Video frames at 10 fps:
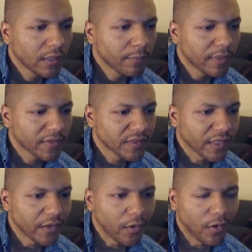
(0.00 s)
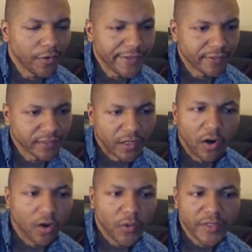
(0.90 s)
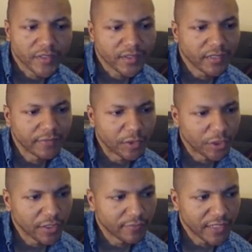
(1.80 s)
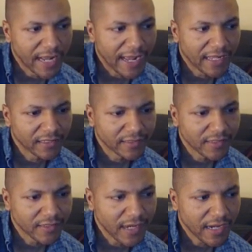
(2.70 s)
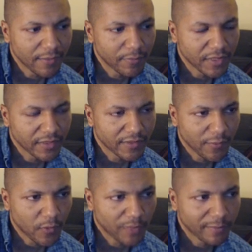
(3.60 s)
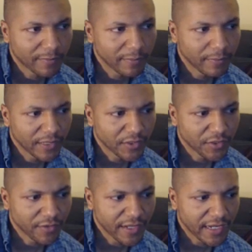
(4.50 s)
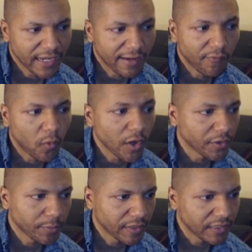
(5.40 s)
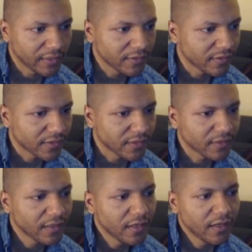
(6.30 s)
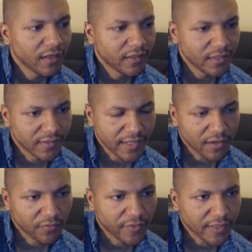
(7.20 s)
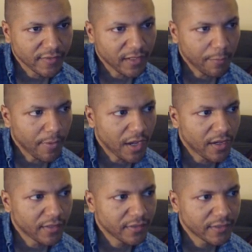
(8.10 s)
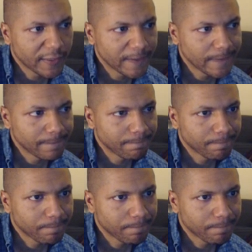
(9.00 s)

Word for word: Basically, nearly all this stuff is shoved into Alice's game because I want to make sure that I have water planes and these sound effects that I bought. Um,